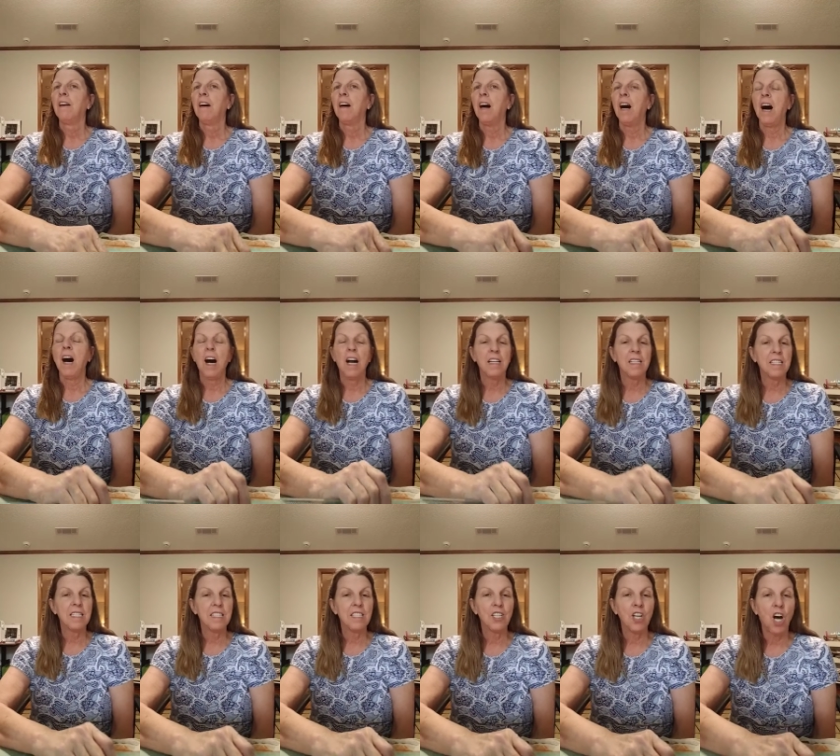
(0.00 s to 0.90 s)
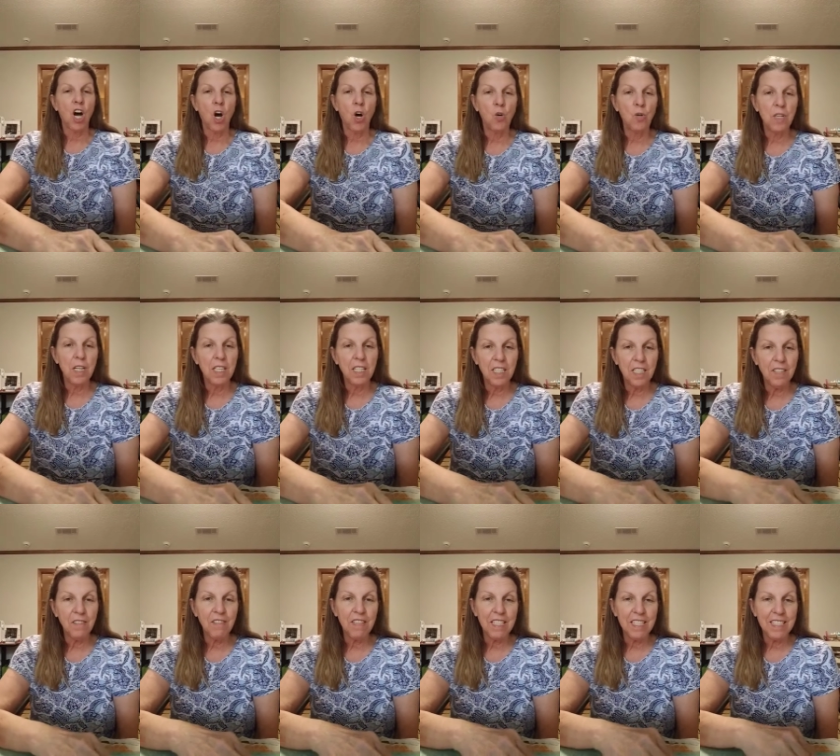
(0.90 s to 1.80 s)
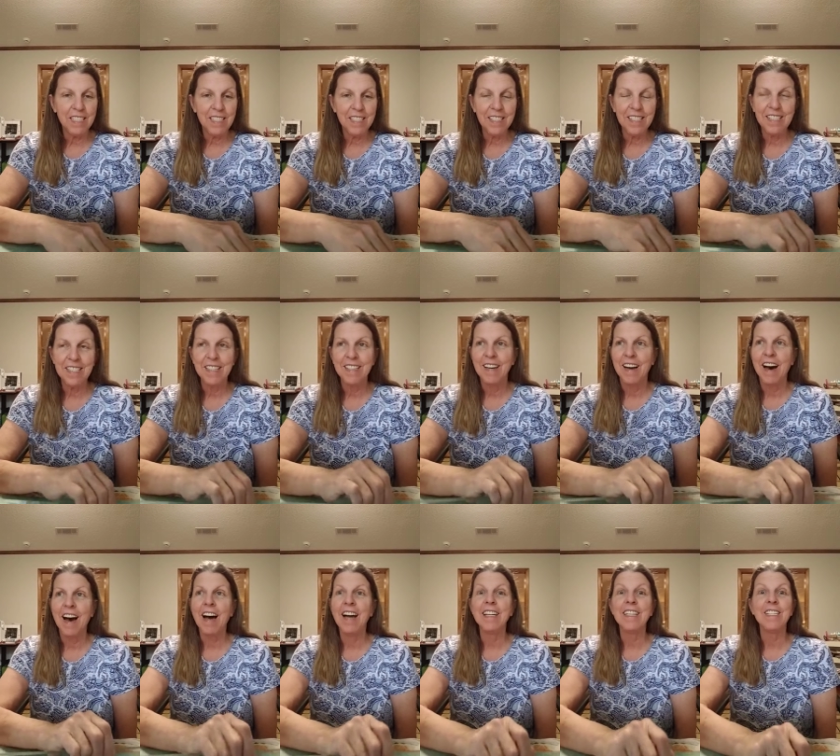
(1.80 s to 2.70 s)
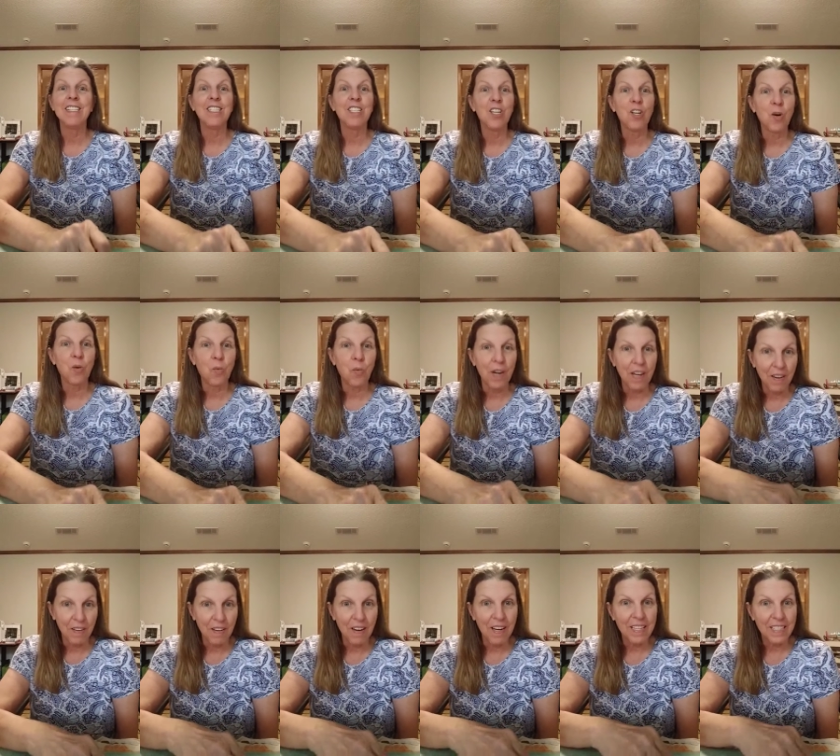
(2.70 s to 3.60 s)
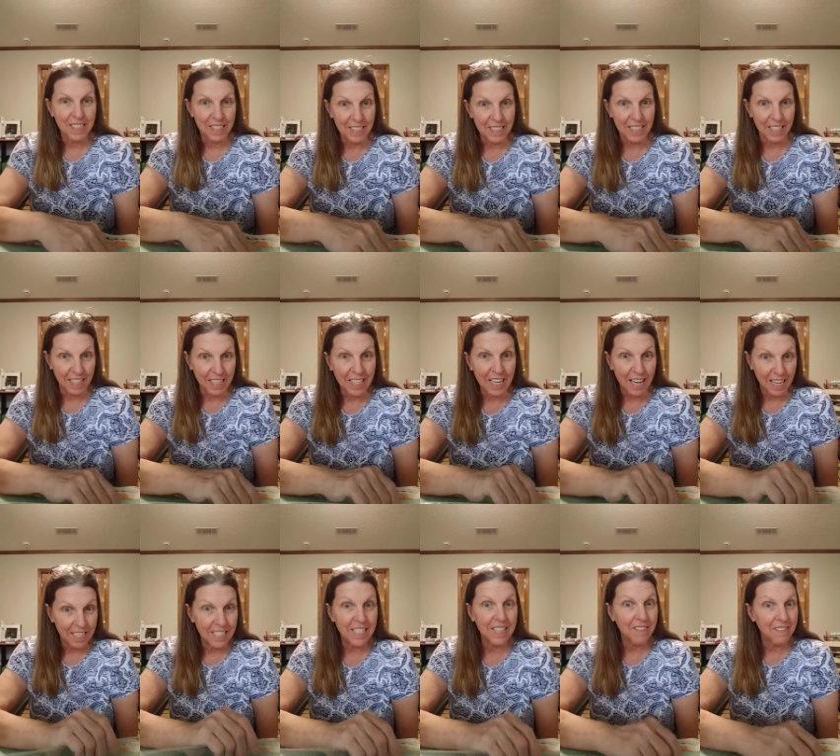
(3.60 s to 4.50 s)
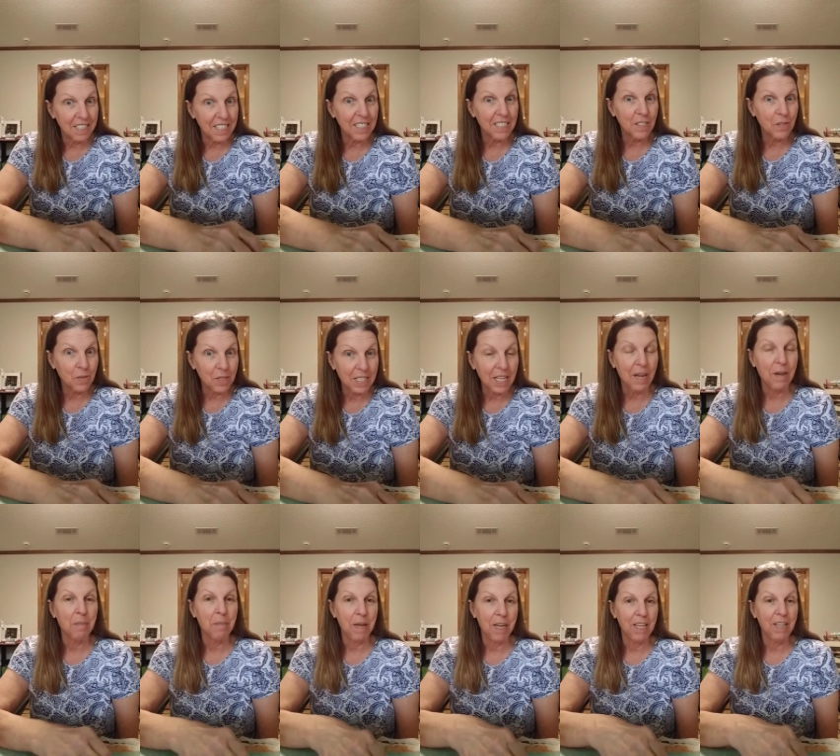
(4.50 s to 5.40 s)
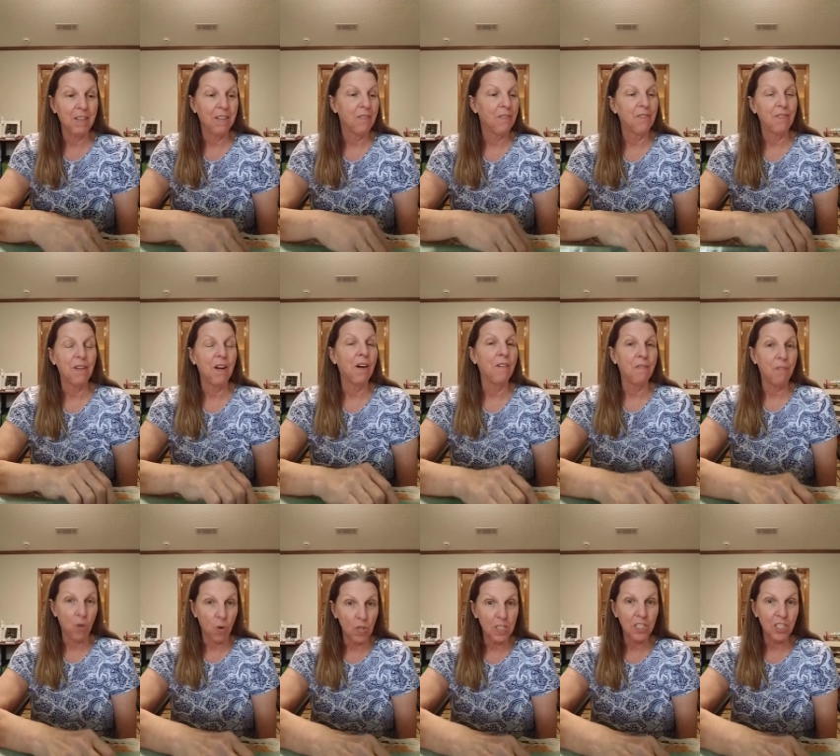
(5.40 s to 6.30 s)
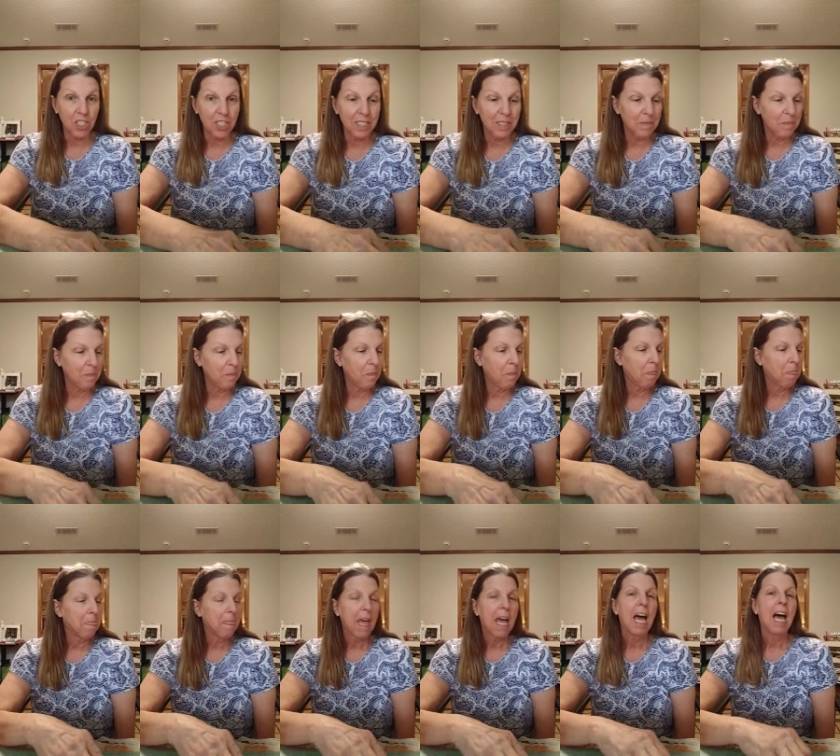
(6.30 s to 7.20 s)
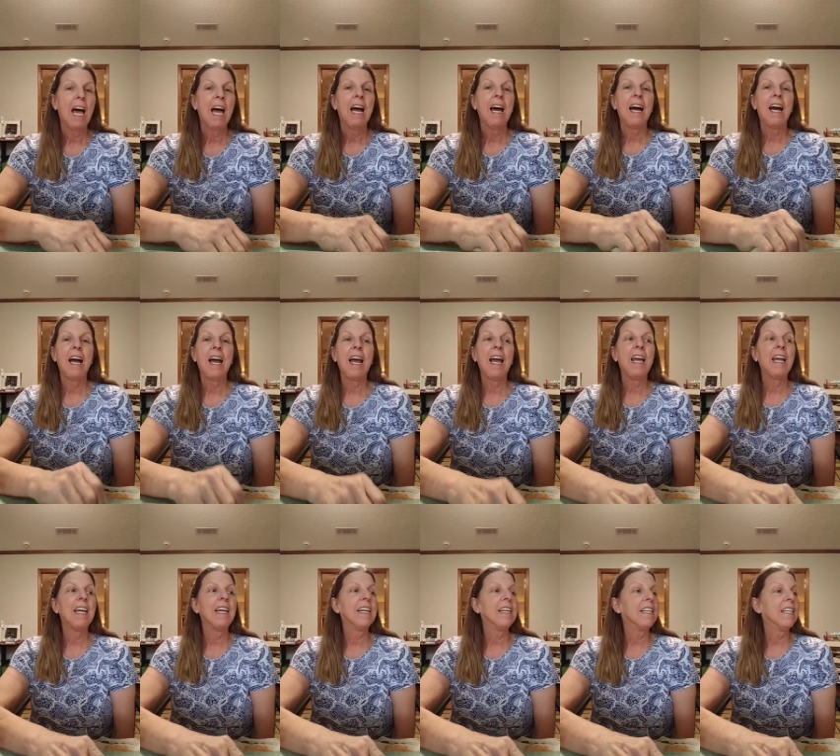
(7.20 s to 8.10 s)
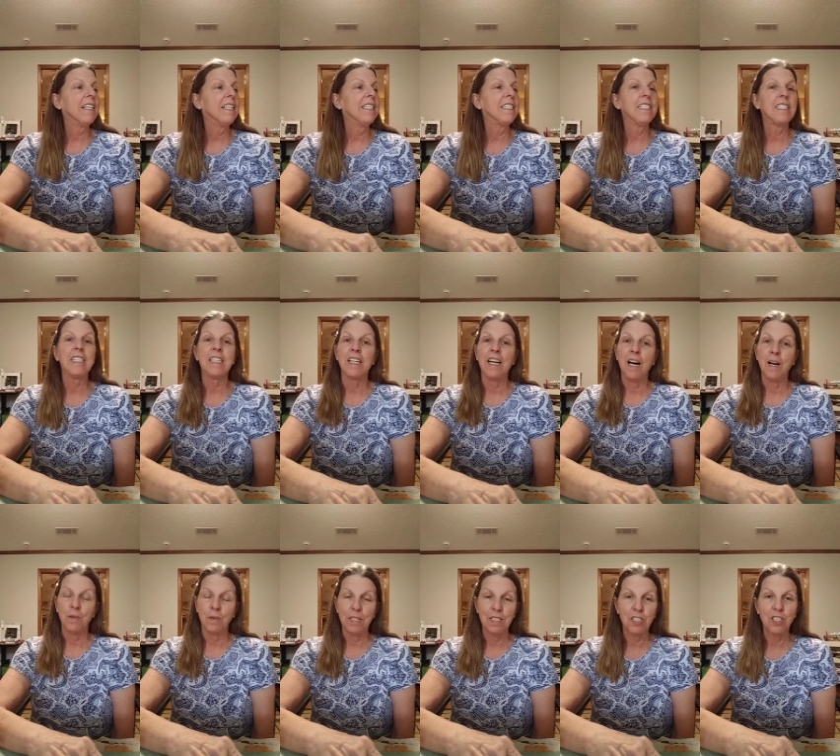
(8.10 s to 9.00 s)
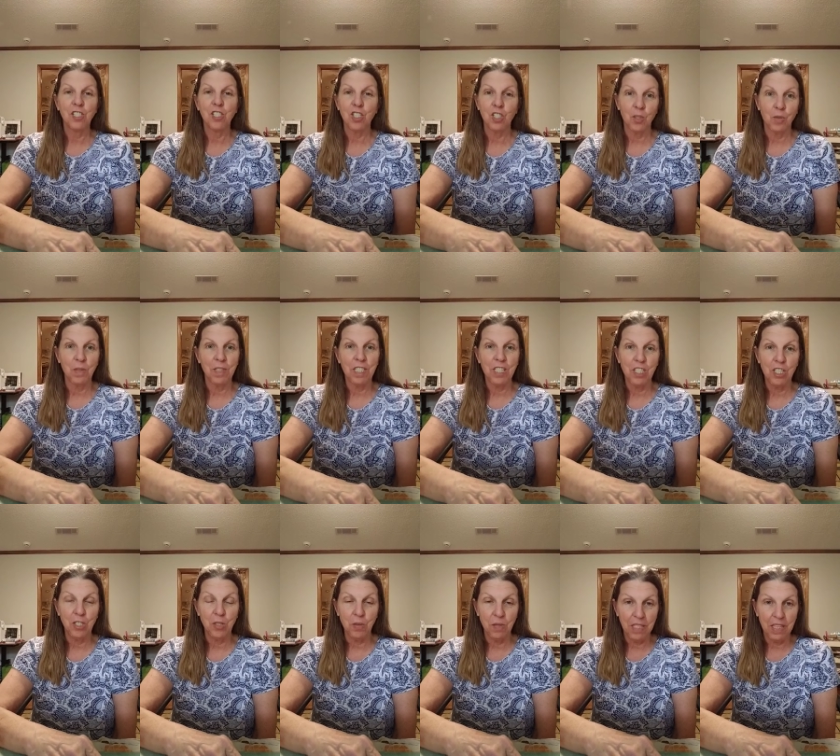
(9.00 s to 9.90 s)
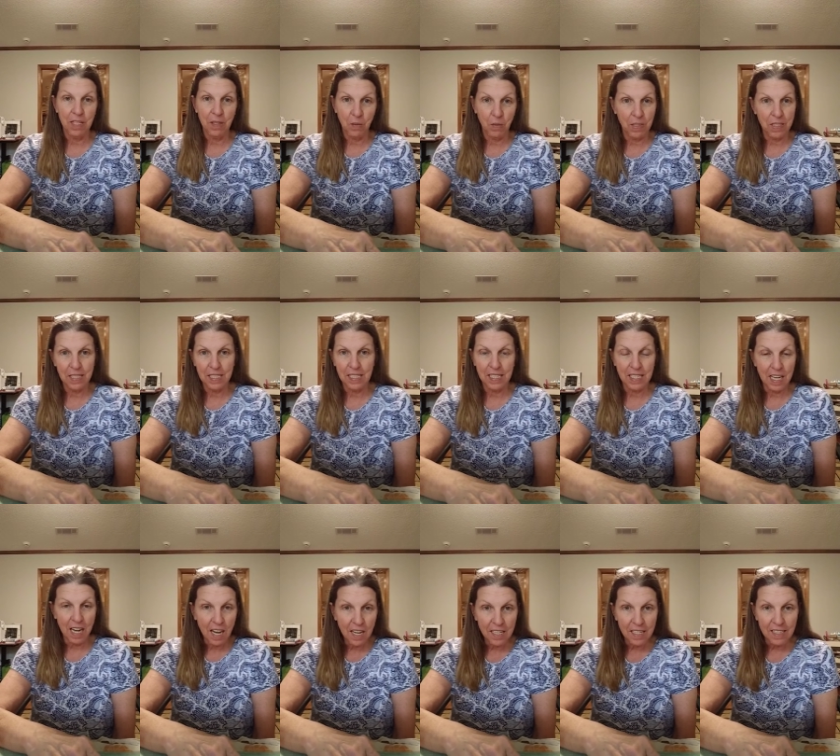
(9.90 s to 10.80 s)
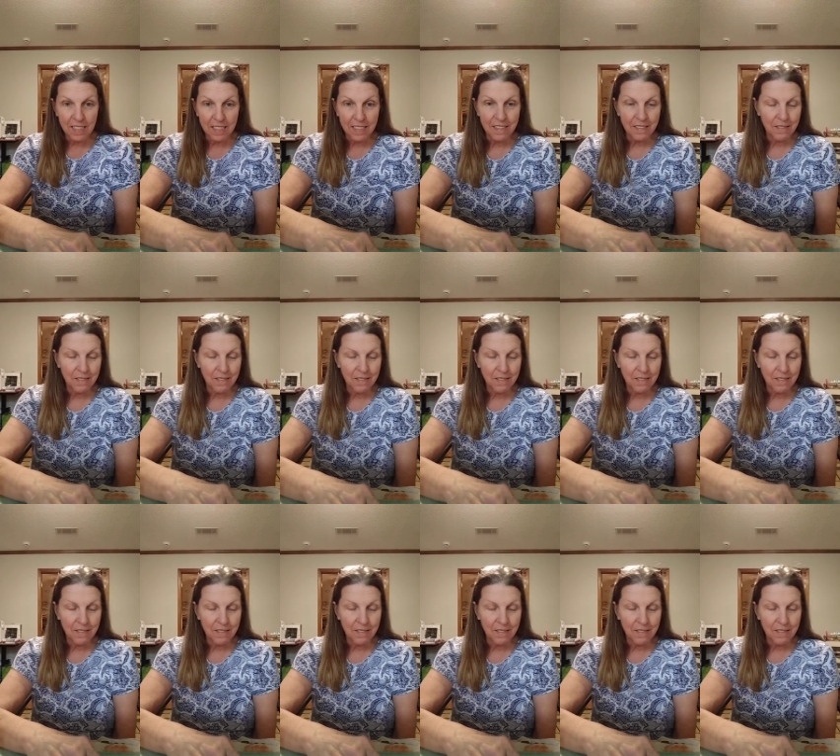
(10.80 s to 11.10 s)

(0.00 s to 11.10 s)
I didn't own any of these. I didn't know where I could get any of these without paying a fortune. And I wasn't sure what to do with it once I got it.